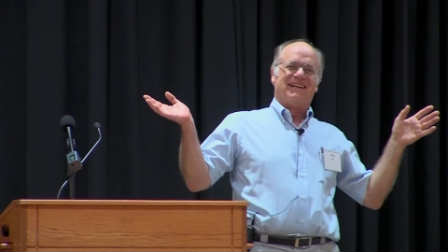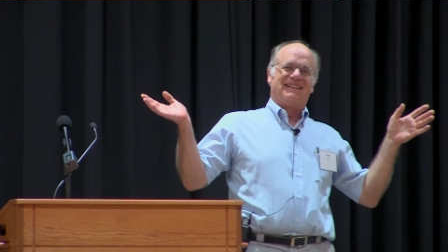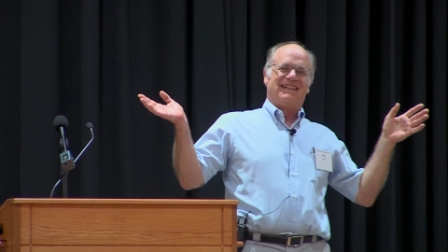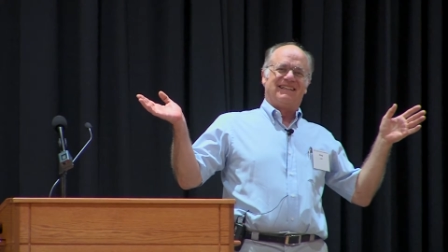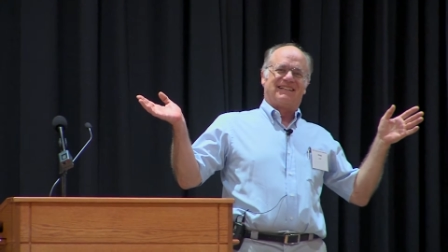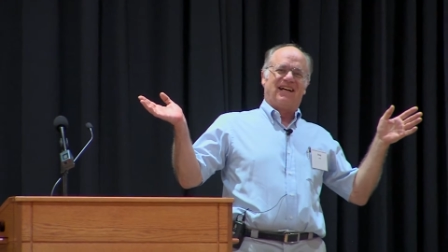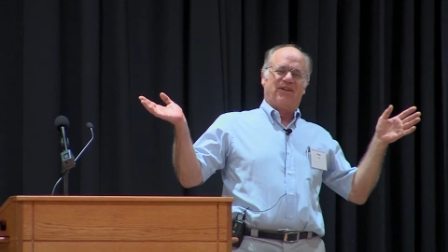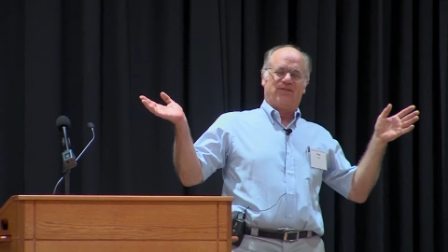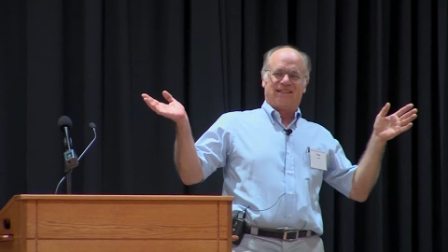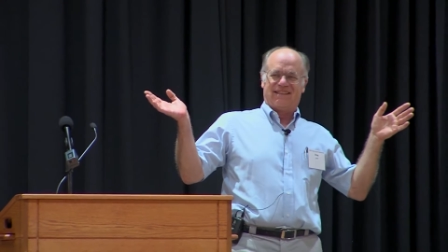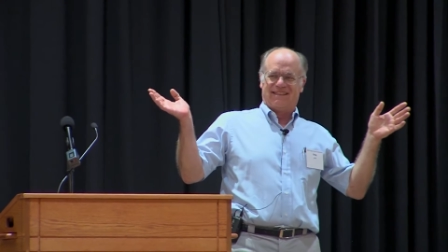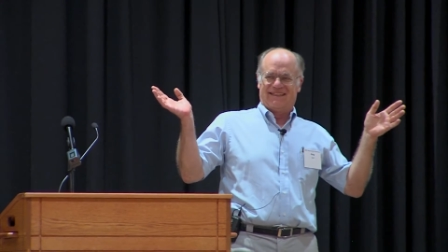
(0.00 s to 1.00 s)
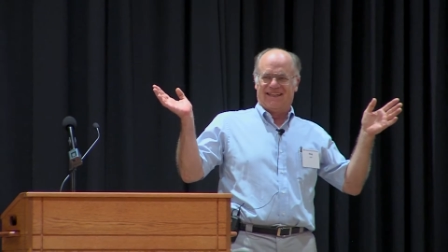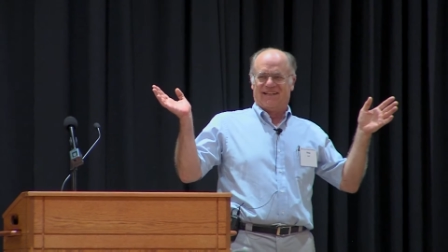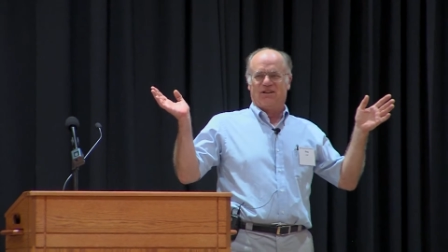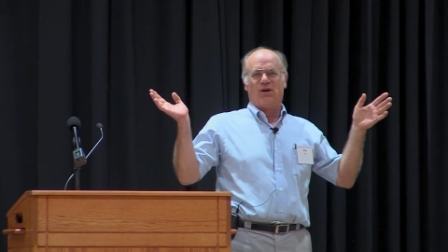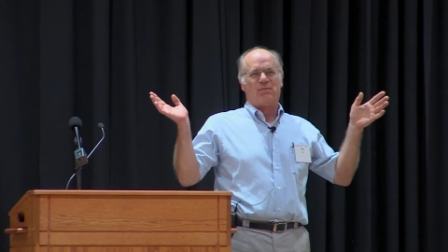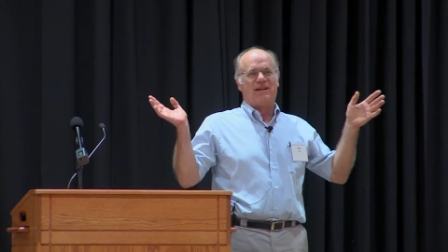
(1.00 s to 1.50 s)
These conferences need an
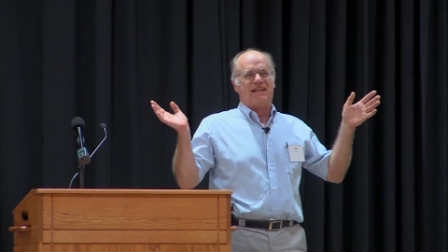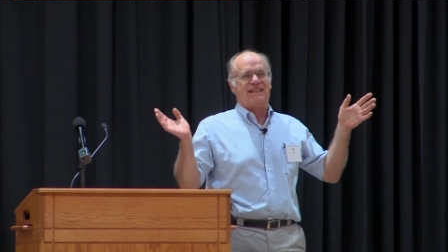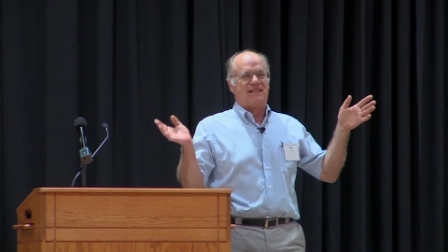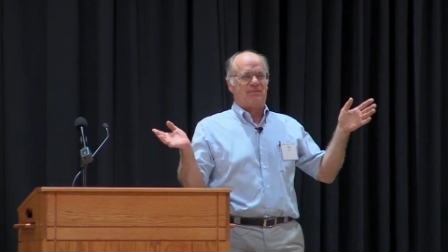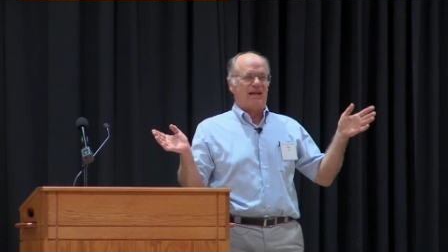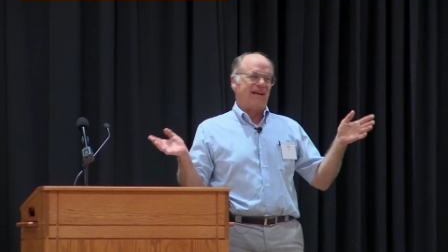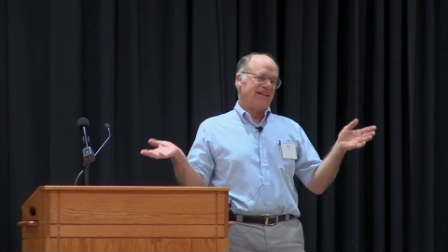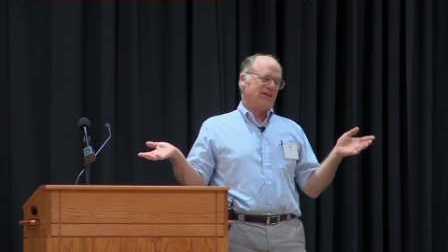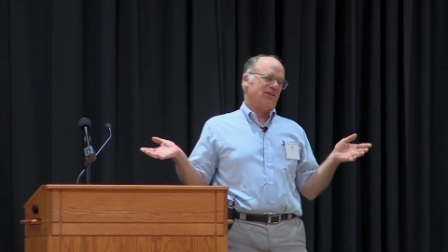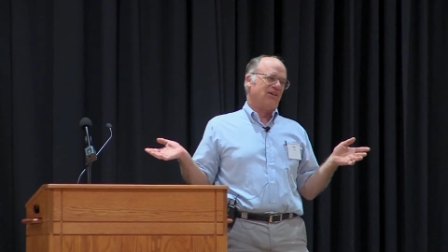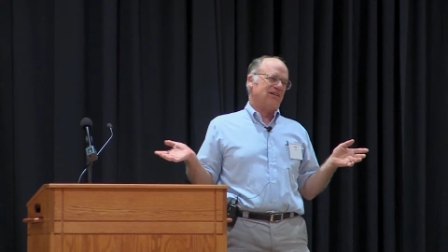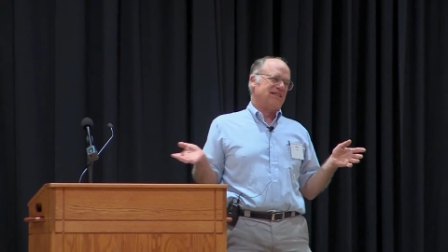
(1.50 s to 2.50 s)
opening speaker,